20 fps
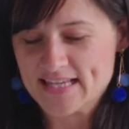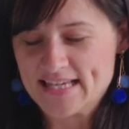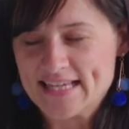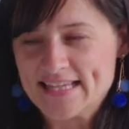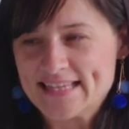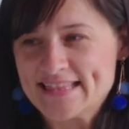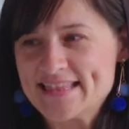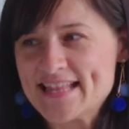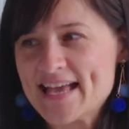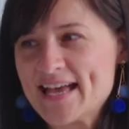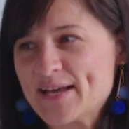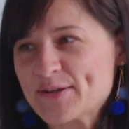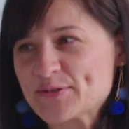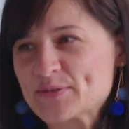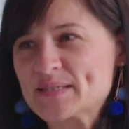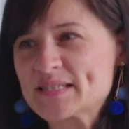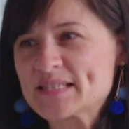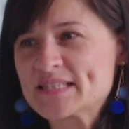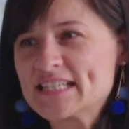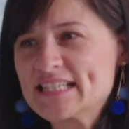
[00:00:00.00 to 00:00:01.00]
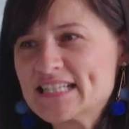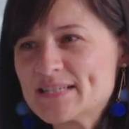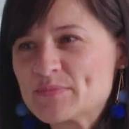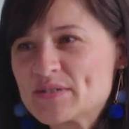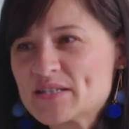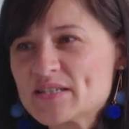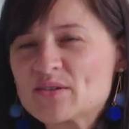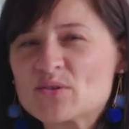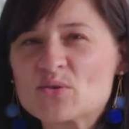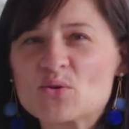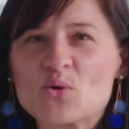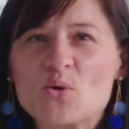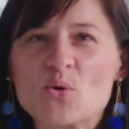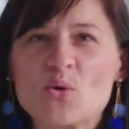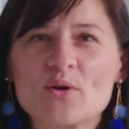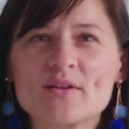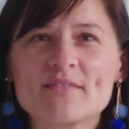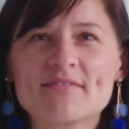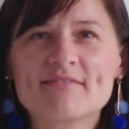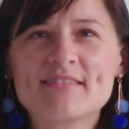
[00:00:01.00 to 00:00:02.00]
Now, cinema
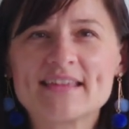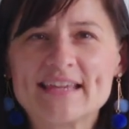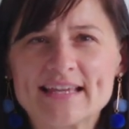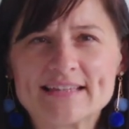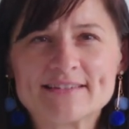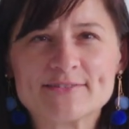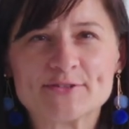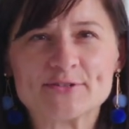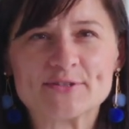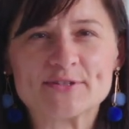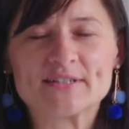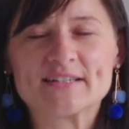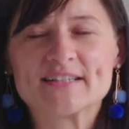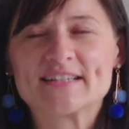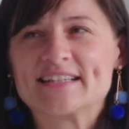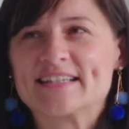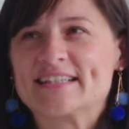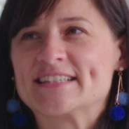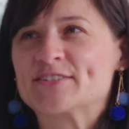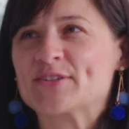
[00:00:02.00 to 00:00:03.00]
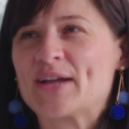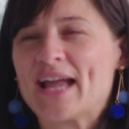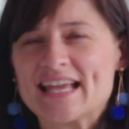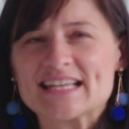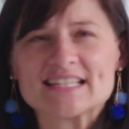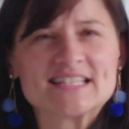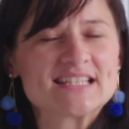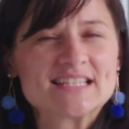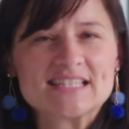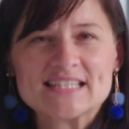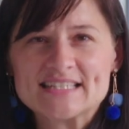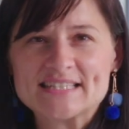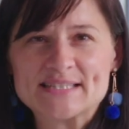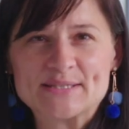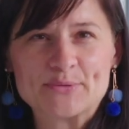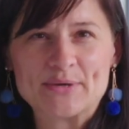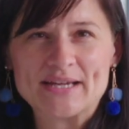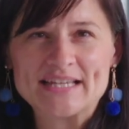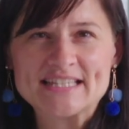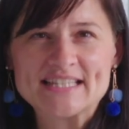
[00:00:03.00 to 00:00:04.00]
or theater. To answer this
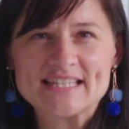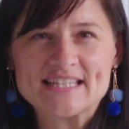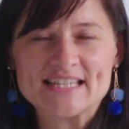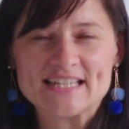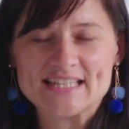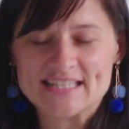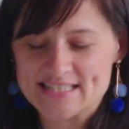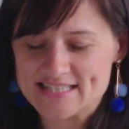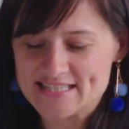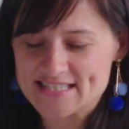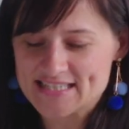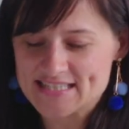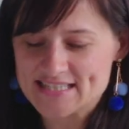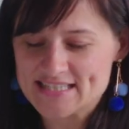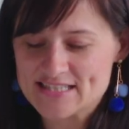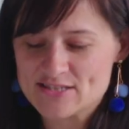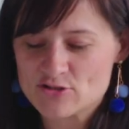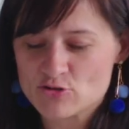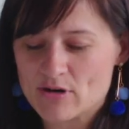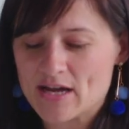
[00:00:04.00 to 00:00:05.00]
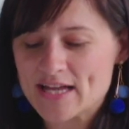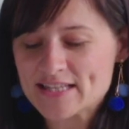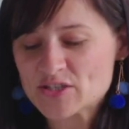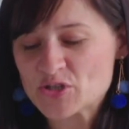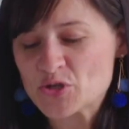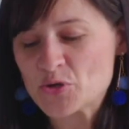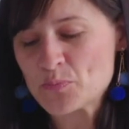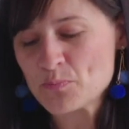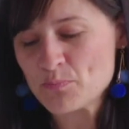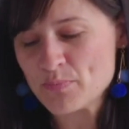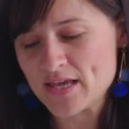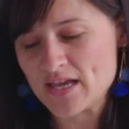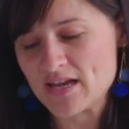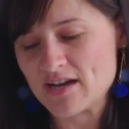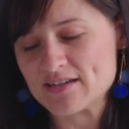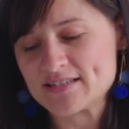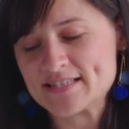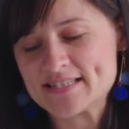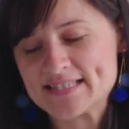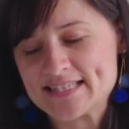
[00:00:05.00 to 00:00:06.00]
question, just try to
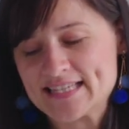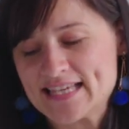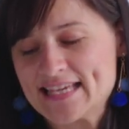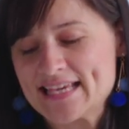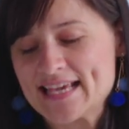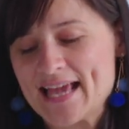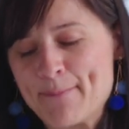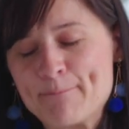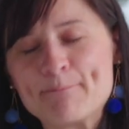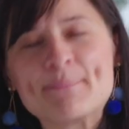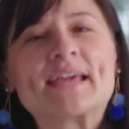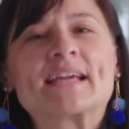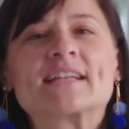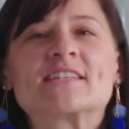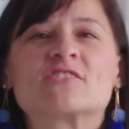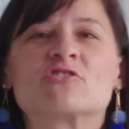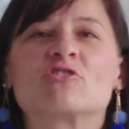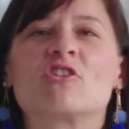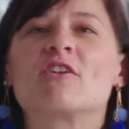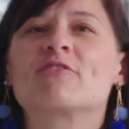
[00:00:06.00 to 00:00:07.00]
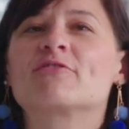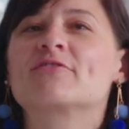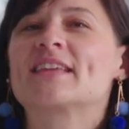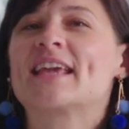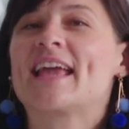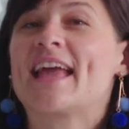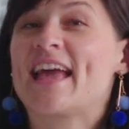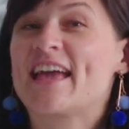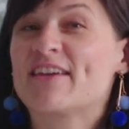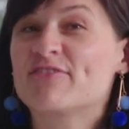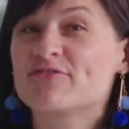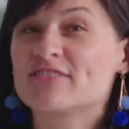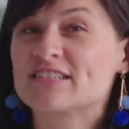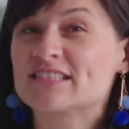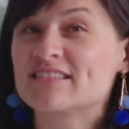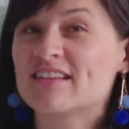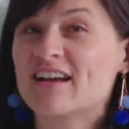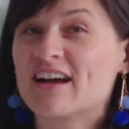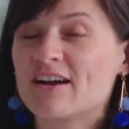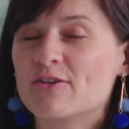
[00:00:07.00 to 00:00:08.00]
compare seeing a picture of the Eiffel
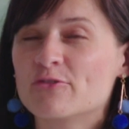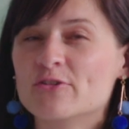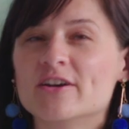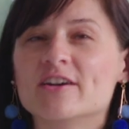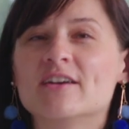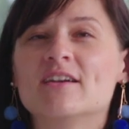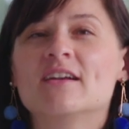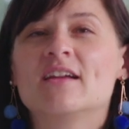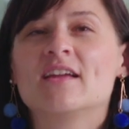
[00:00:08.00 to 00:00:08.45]
Tower